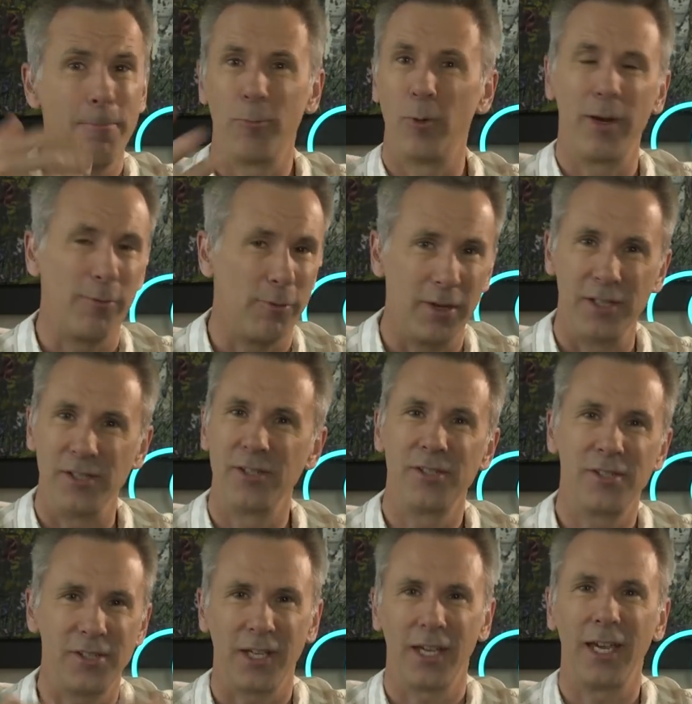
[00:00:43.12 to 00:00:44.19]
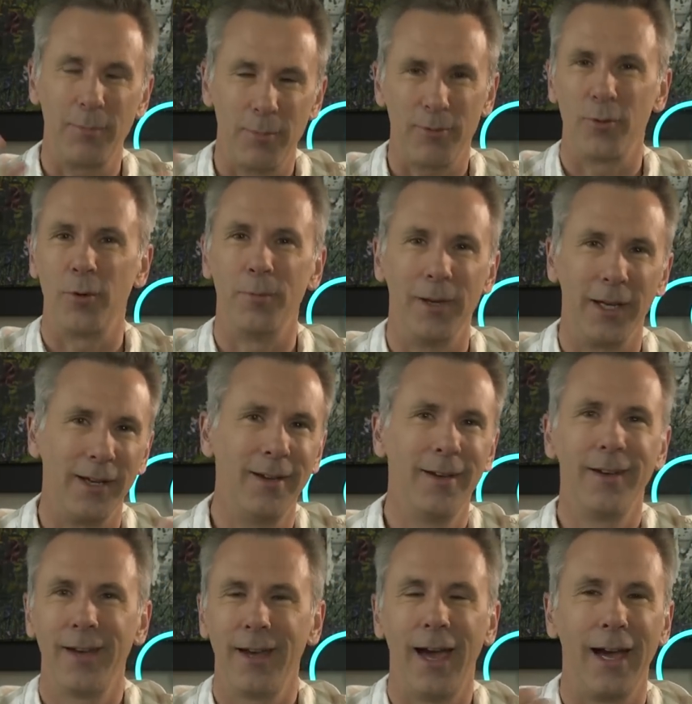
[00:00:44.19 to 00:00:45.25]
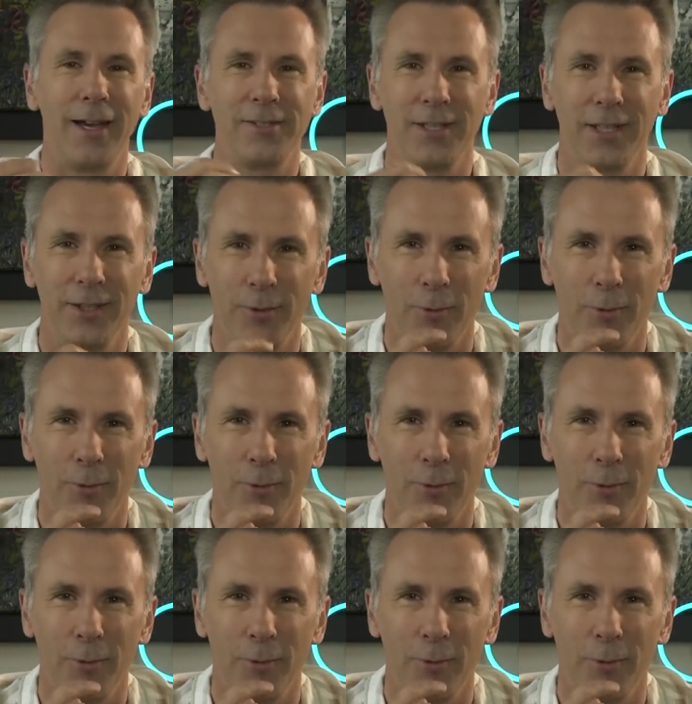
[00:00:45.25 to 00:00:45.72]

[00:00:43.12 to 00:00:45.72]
whatever it is, singing, performing, acting,